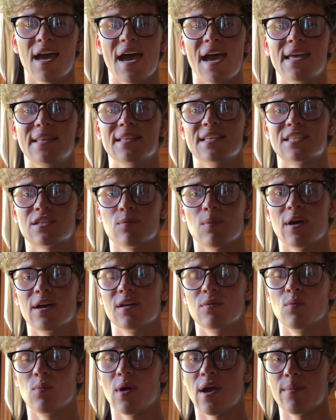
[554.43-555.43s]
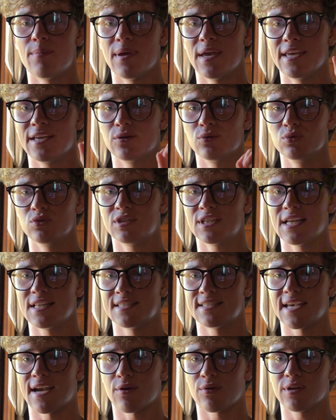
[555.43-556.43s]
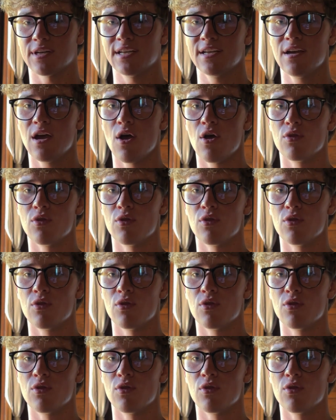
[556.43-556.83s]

Endless web equals tensegrity.